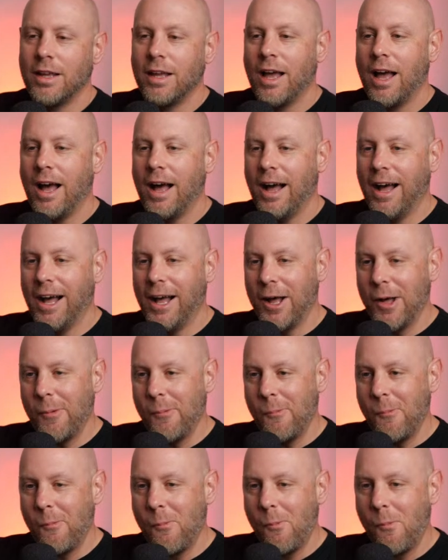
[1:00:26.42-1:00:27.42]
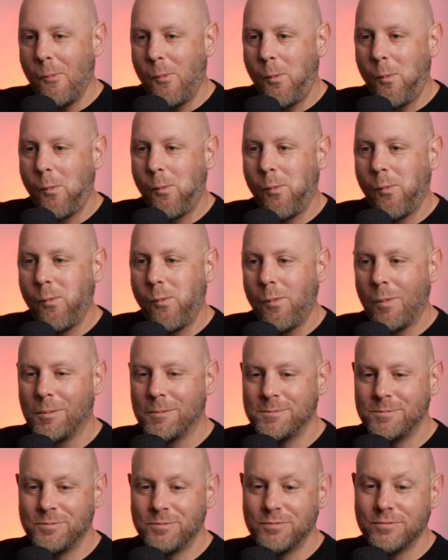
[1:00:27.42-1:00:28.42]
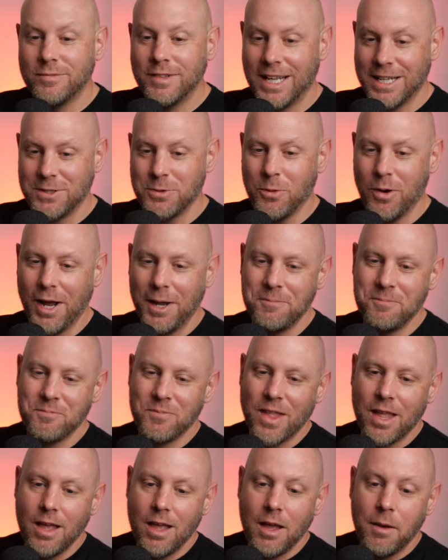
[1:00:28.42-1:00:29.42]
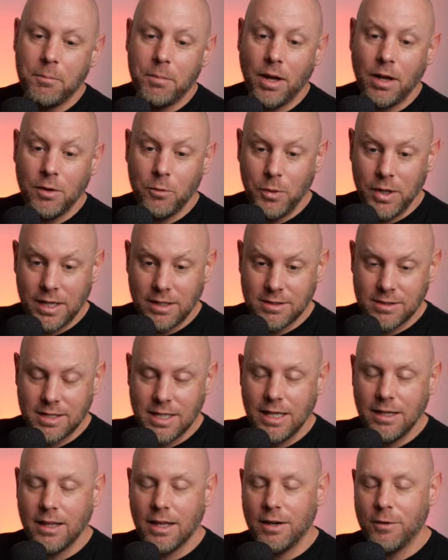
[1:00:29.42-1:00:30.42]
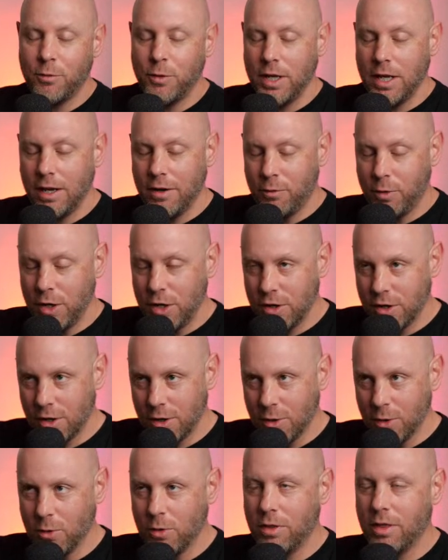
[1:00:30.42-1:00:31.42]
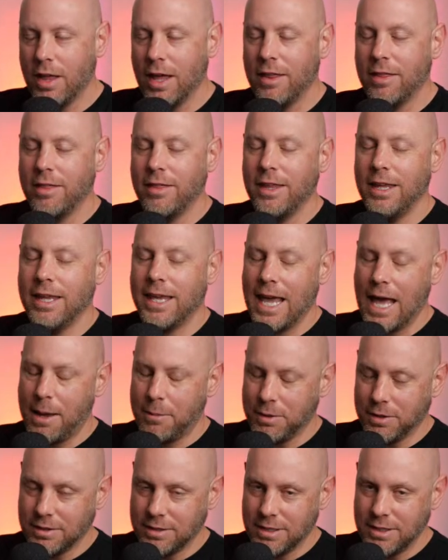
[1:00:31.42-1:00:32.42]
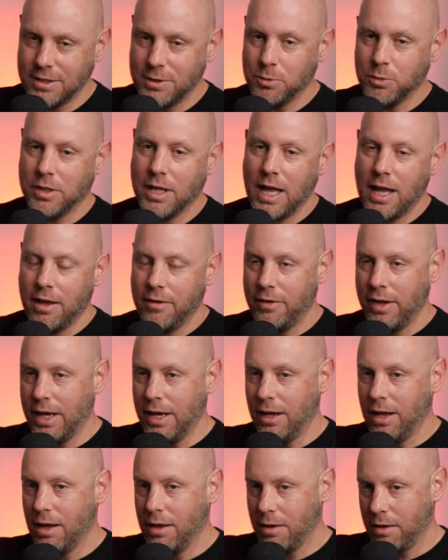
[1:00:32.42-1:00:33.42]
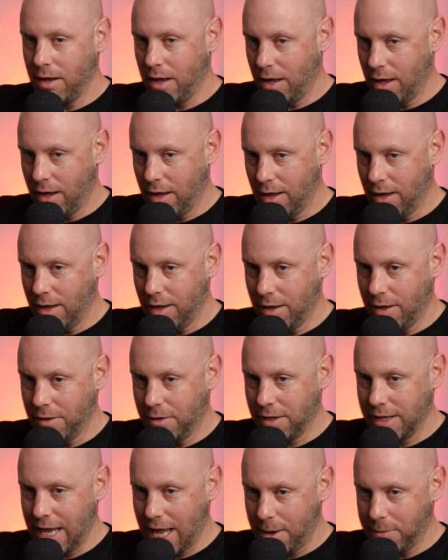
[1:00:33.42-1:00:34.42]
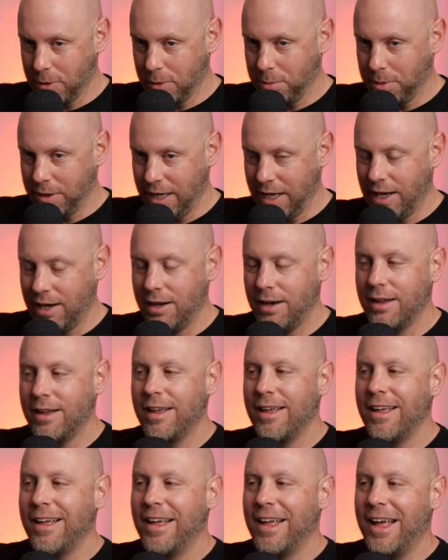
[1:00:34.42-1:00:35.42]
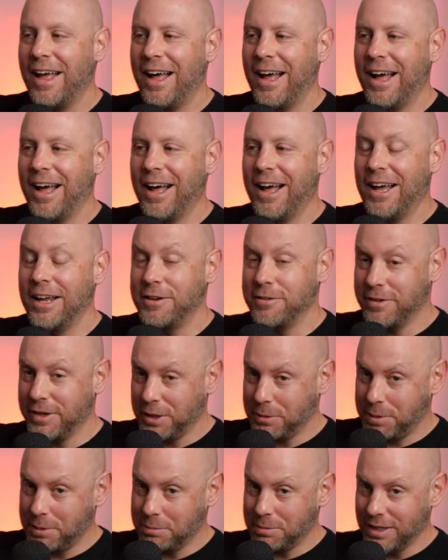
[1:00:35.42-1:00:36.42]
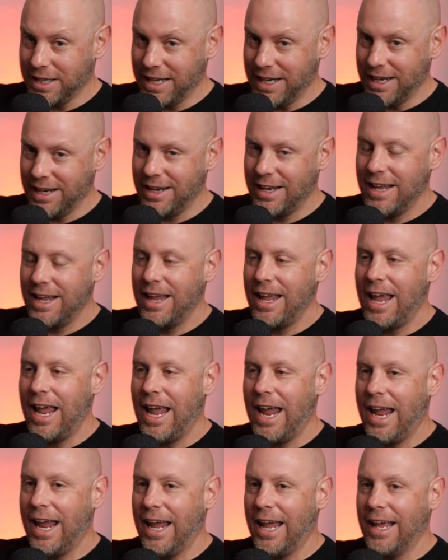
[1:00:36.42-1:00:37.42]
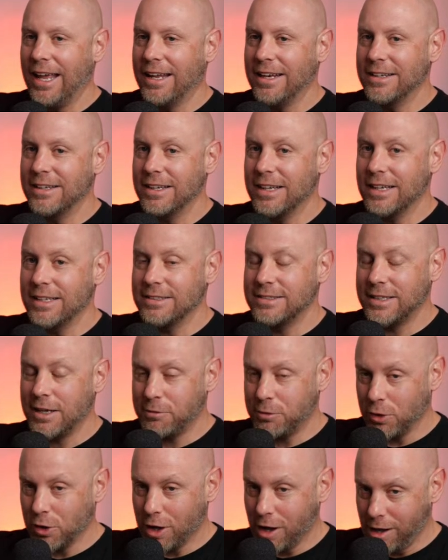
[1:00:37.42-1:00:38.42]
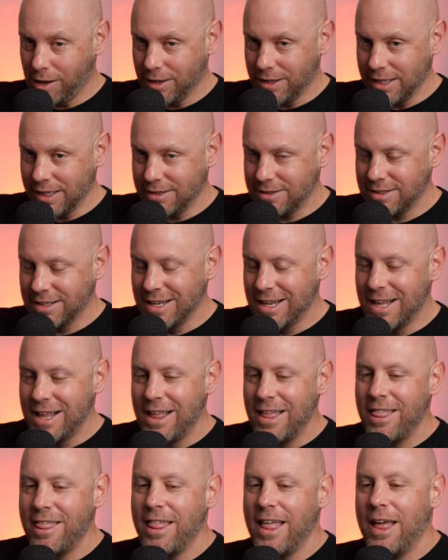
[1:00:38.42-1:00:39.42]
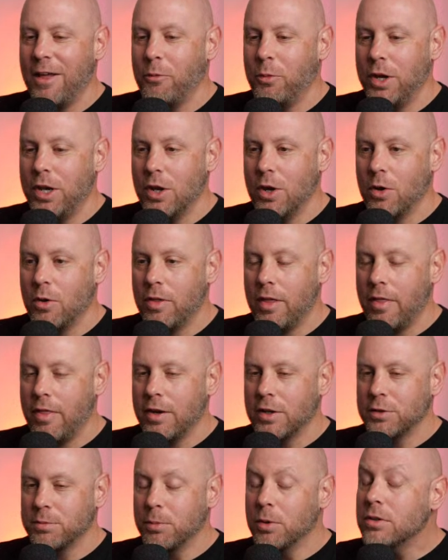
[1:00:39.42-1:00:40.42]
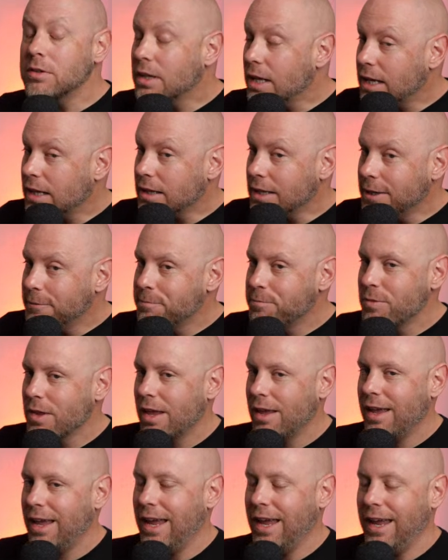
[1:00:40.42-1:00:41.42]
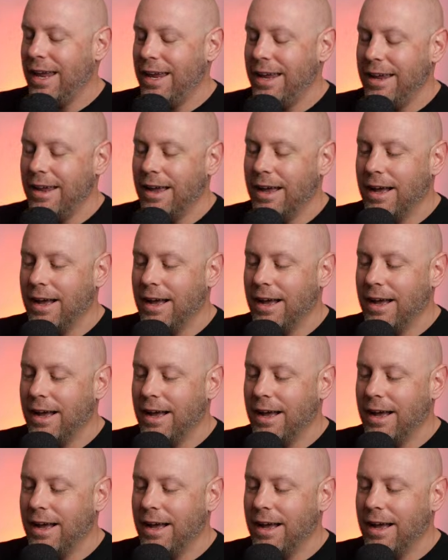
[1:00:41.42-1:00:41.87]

That's why. But we can see that if we know that the capital system will have a capital planet, a developing planet, and several colonies, then we know that there's most likely a